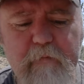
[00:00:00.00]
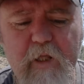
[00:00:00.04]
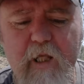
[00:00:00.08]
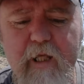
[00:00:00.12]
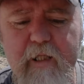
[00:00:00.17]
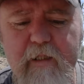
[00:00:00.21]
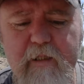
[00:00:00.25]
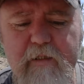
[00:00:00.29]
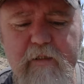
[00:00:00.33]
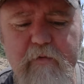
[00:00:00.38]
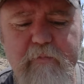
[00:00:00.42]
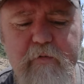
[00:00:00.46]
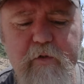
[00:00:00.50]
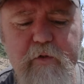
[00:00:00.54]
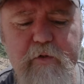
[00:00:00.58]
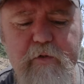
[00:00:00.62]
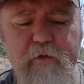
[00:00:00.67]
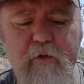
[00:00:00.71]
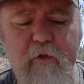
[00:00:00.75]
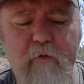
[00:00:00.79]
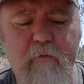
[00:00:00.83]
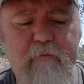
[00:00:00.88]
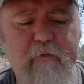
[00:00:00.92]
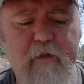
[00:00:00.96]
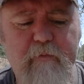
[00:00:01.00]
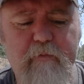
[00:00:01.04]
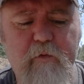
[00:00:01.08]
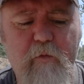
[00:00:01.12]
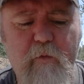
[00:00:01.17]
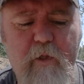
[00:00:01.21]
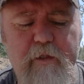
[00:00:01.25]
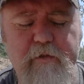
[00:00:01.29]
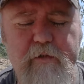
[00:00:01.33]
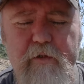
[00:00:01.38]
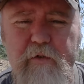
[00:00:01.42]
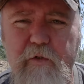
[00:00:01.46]
And there's a few sort of different
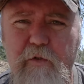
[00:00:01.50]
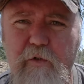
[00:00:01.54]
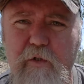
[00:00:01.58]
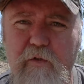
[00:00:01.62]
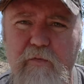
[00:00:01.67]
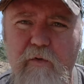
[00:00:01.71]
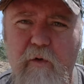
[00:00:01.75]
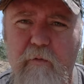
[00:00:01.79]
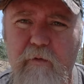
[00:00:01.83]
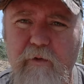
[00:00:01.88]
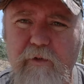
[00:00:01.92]
ones to choose from.